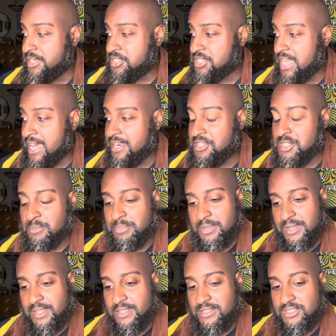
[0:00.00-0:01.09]
how did she
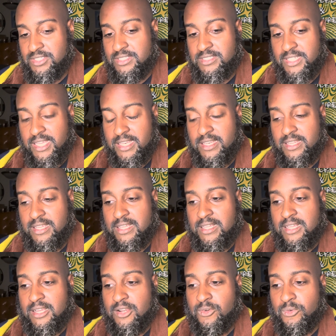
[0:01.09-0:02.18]
put it? She said,
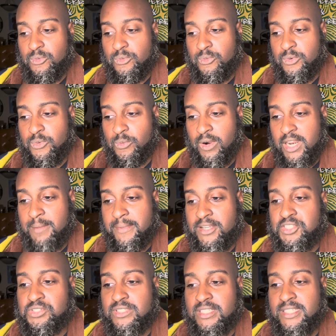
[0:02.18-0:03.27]
we want to make
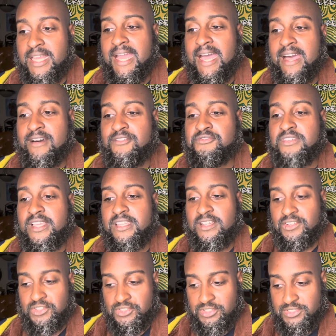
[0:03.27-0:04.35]
sure that they have an
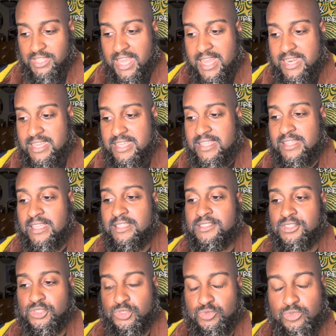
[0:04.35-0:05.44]
understanding that
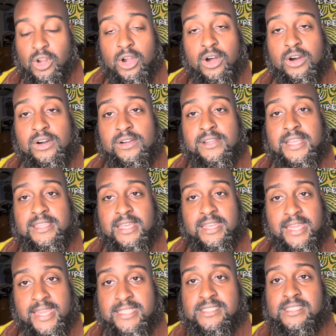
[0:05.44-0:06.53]
this is wrong and that
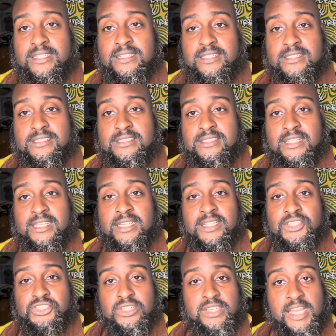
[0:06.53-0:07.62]
hazing
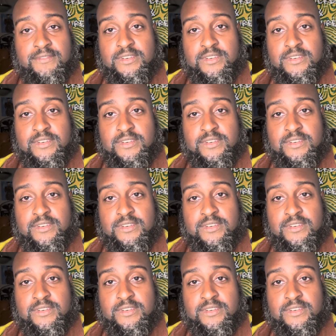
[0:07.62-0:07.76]
should never